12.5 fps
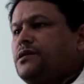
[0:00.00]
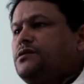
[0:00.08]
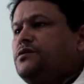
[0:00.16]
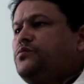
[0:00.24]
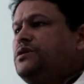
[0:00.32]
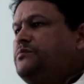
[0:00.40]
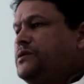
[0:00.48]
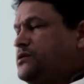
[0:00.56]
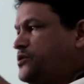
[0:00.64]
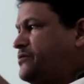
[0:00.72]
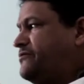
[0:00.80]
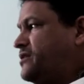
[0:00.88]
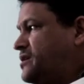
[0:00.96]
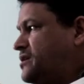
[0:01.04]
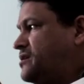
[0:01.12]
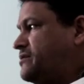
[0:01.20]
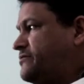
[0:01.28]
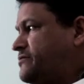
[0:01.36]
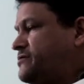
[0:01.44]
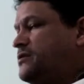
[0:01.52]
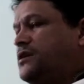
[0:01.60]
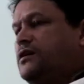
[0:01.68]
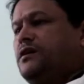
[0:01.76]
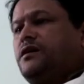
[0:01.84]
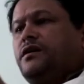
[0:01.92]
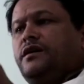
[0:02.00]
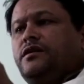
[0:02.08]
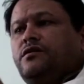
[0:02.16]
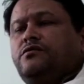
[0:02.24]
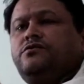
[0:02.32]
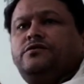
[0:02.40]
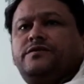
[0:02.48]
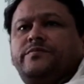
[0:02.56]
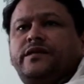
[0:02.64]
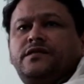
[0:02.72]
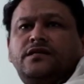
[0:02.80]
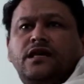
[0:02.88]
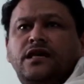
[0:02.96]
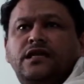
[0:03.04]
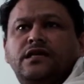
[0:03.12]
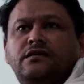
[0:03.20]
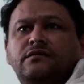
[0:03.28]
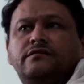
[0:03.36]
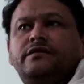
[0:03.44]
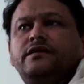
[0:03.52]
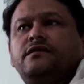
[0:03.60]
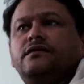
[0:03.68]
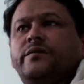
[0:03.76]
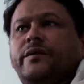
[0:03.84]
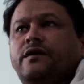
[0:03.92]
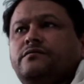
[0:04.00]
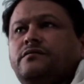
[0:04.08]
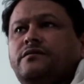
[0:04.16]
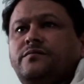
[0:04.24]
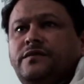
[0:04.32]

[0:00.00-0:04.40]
So one needs to be very careful and not just make the halal thing about the